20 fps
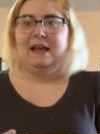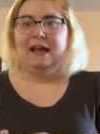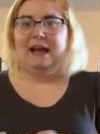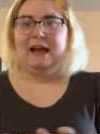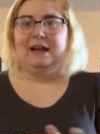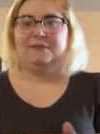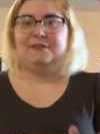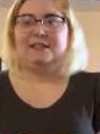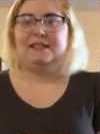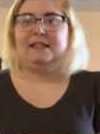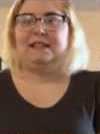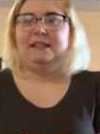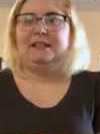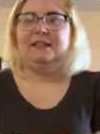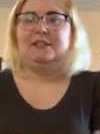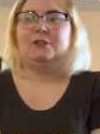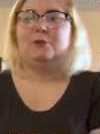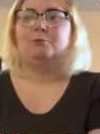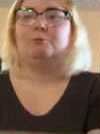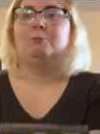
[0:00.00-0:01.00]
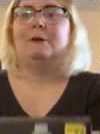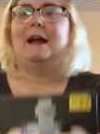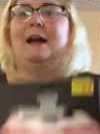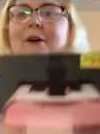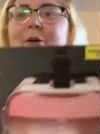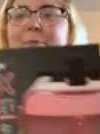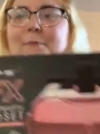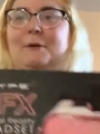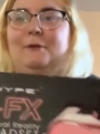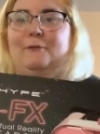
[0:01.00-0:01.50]
I've seen these
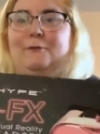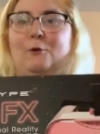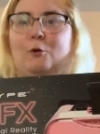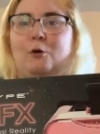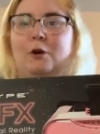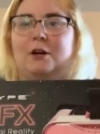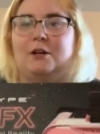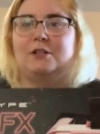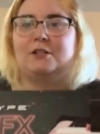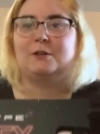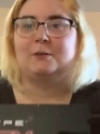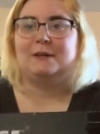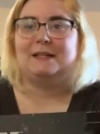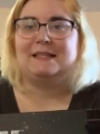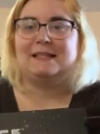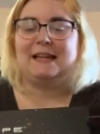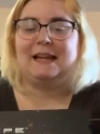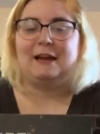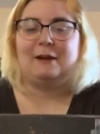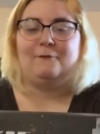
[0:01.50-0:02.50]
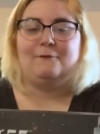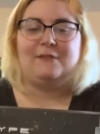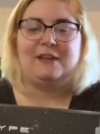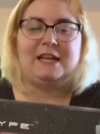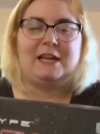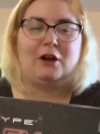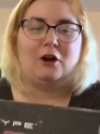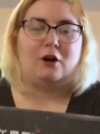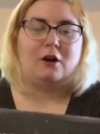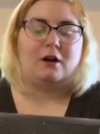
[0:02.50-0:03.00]
around before. So it's like a
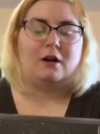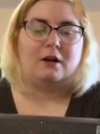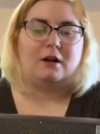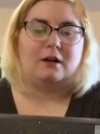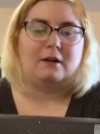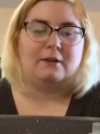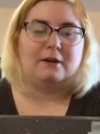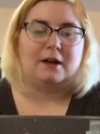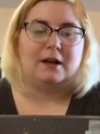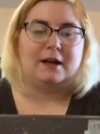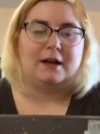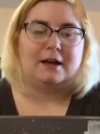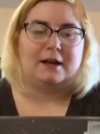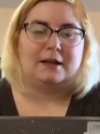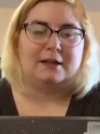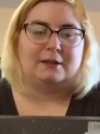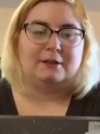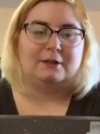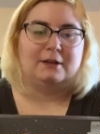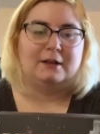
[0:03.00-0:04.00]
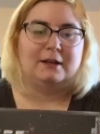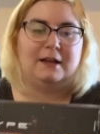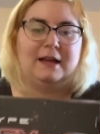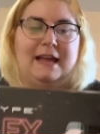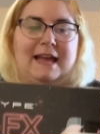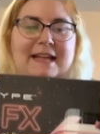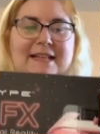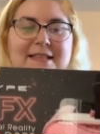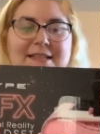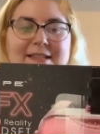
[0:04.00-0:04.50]
VR uh,
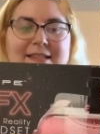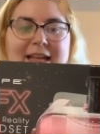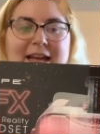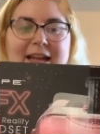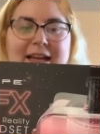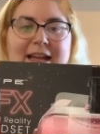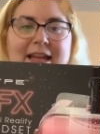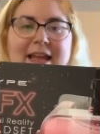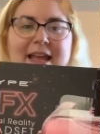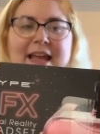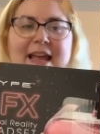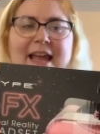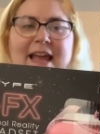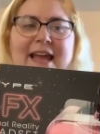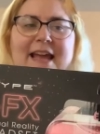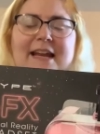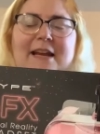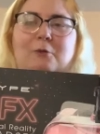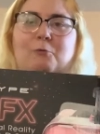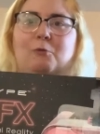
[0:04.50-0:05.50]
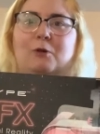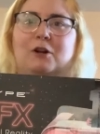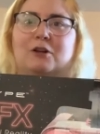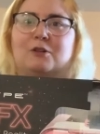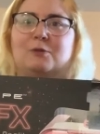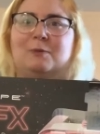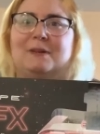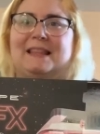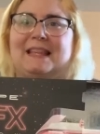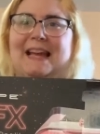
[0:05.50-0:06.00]
headset and it
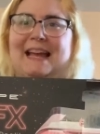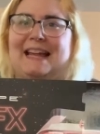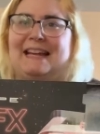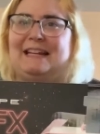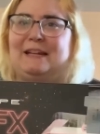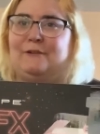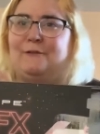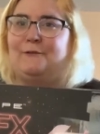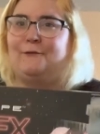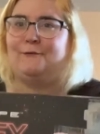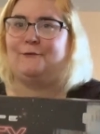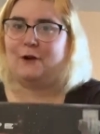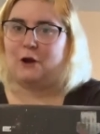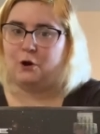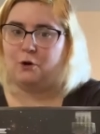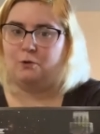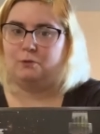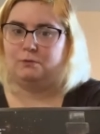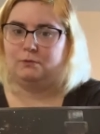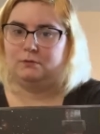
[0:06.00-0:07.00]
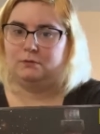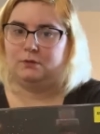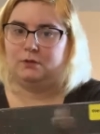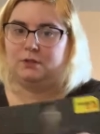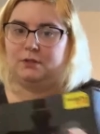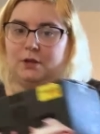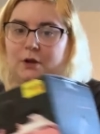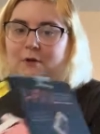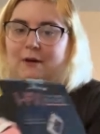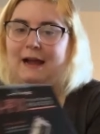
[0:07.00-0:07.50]
works with any phone.
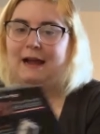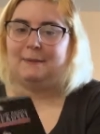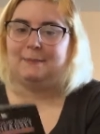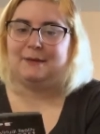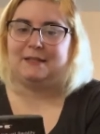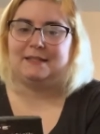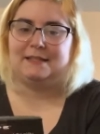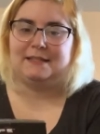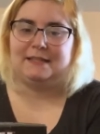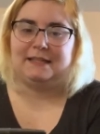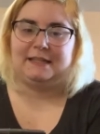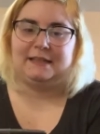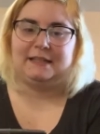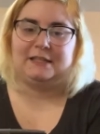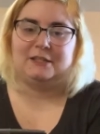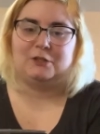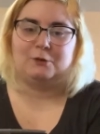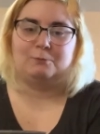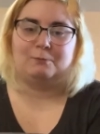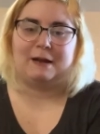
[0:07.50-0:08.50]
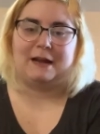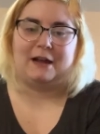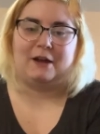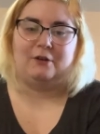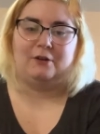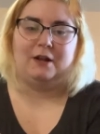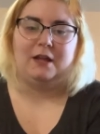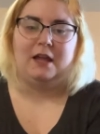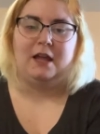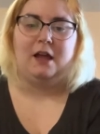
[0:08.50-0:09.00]
So I've been seeing these
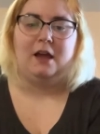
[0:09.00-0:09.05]
around.